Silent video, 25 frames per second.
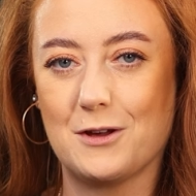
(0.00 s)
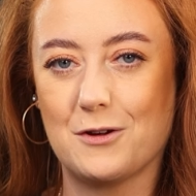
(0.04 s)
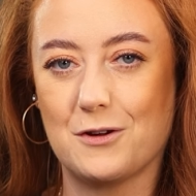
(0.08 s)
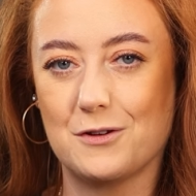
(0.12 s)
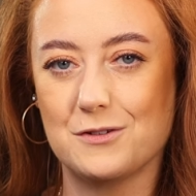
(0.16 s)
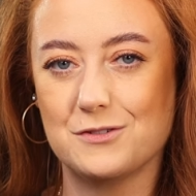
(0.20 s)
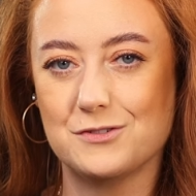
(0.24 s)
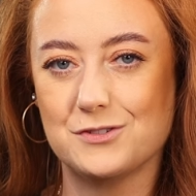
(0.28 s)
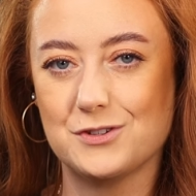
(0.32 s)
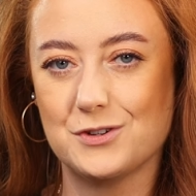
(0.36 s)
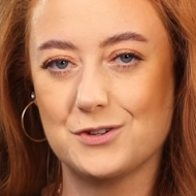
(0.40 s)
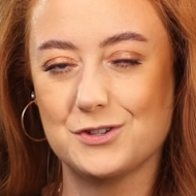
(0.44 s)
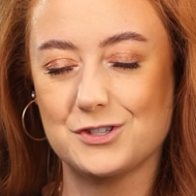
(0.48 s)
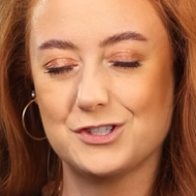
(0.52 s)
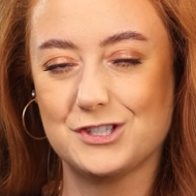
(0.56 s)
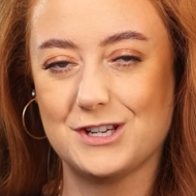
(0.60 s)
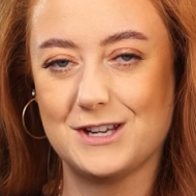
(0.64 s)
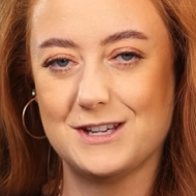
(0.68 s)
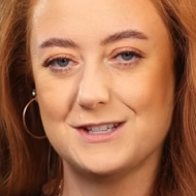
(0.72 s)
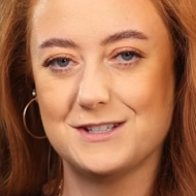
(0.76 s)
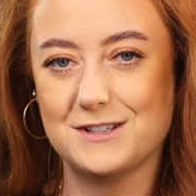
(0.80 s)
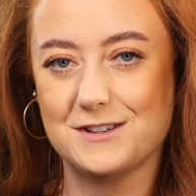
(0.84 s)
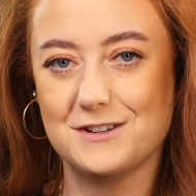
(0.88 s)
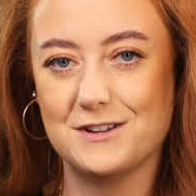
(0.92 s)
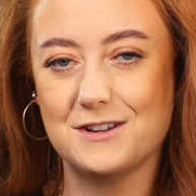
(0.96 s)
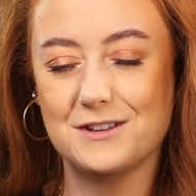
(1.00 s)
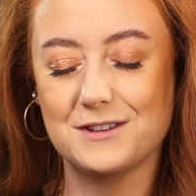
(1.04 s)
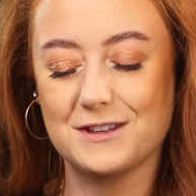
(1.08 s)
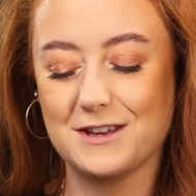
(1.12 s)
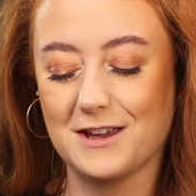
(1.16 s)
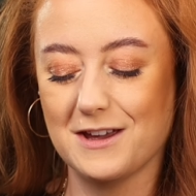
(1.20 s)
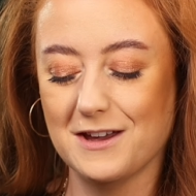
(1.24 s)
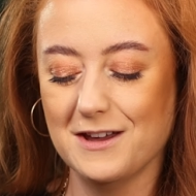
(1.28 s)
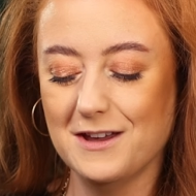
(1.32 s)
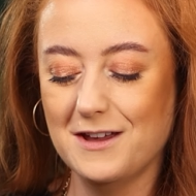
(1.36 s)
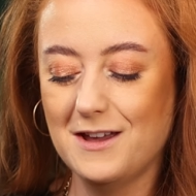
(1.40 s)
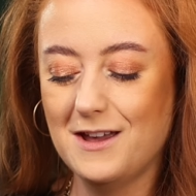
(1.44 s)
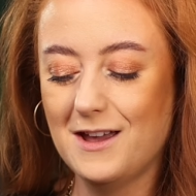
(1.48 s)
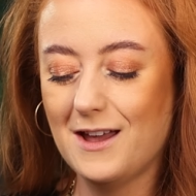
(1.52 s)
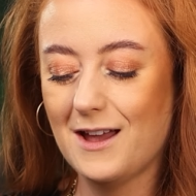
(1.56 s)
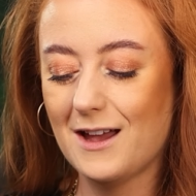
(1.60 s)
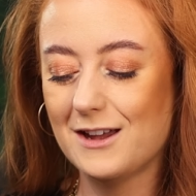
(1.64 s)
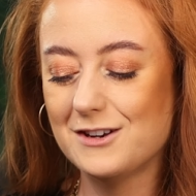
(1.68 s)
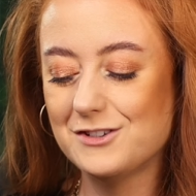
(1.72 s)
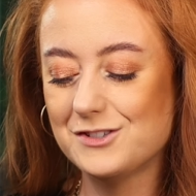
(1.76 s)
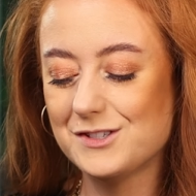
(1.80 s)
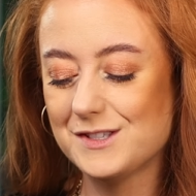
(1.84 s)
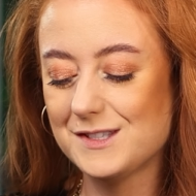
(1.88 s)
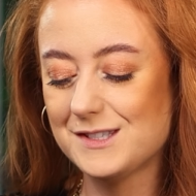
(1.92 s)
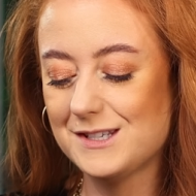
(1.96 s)
contour shade earlier
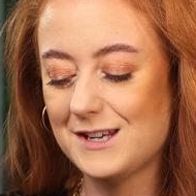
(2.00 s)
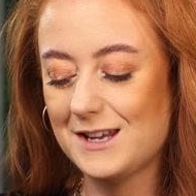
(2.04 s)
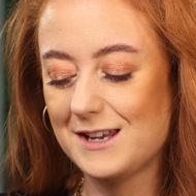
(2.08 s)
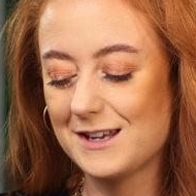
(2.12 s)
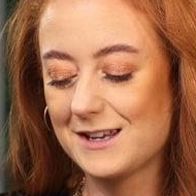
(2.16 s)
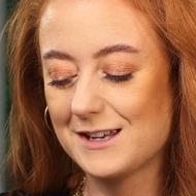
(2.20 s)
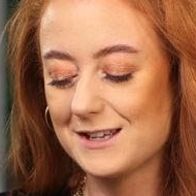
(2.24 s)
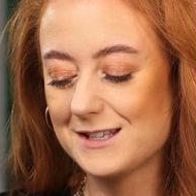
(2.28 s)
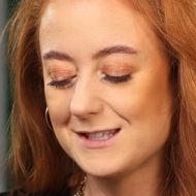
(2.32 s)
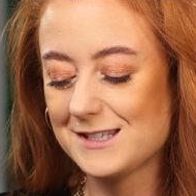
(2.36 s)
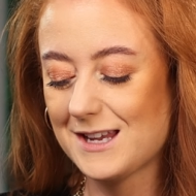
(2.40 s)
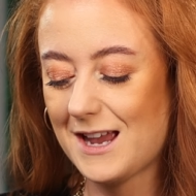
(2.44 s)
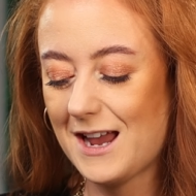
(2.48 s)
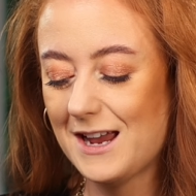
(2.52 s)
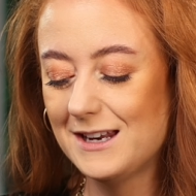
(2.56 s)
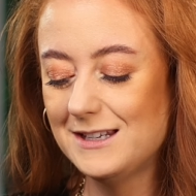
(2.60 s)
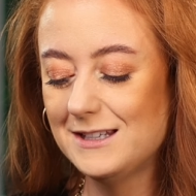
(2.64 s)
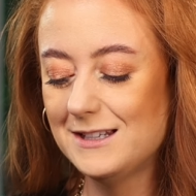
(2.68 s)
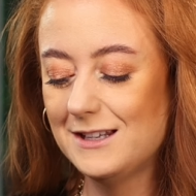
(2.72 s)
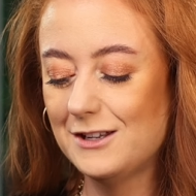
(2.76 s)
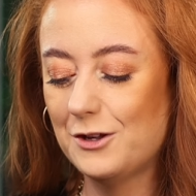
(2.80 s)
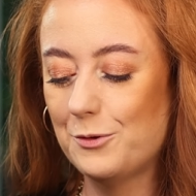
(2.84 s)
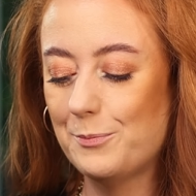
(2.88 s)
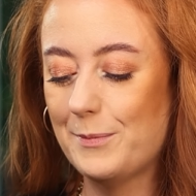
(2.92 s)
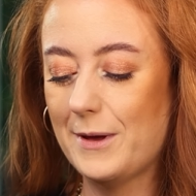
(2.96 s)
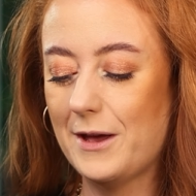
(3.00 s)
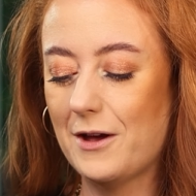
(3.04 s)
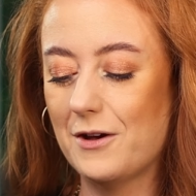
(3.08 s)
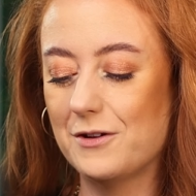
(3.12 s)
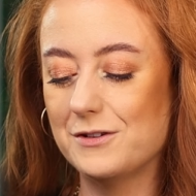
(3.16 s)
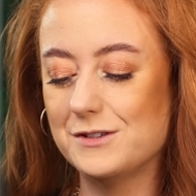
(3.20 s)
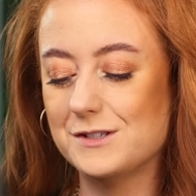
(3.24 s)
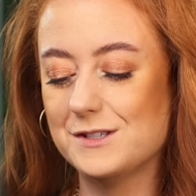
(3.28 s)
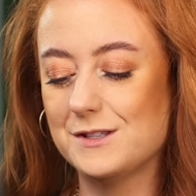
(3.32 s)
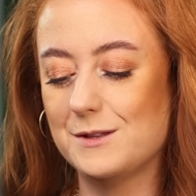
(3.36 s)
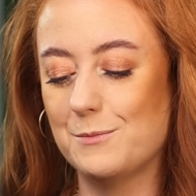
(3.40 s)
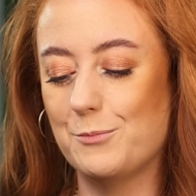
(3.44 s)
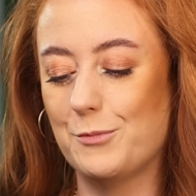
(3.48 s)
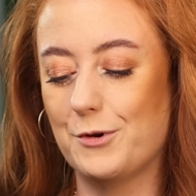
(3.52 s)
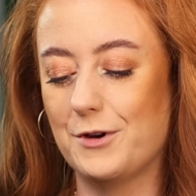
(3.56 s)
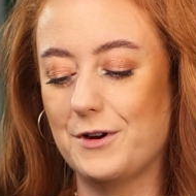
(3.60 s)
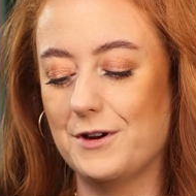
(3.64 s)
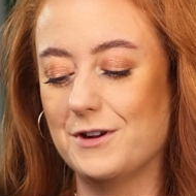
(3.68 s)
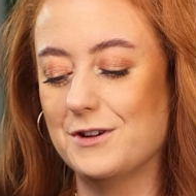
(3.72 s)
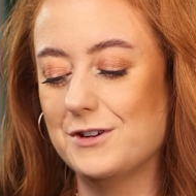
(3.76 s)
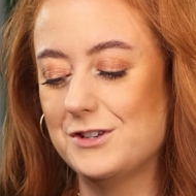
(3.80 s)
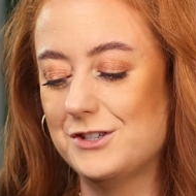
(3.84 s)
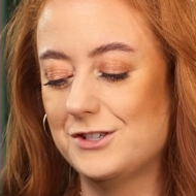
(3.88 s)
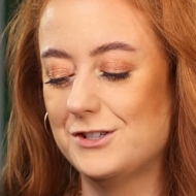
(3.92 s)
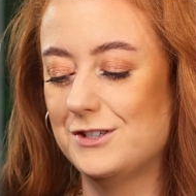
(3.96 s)
and just take a tiny little bit onto the
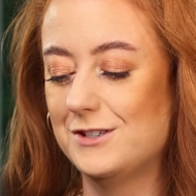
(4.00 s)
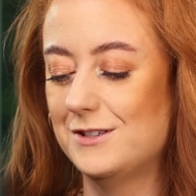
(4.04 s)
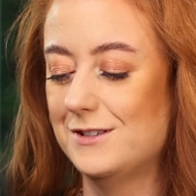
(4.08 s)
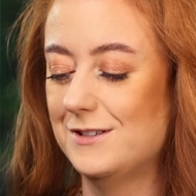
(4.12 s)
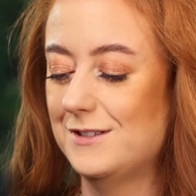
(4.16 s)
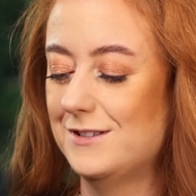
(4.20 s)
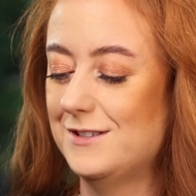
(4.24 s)
brush.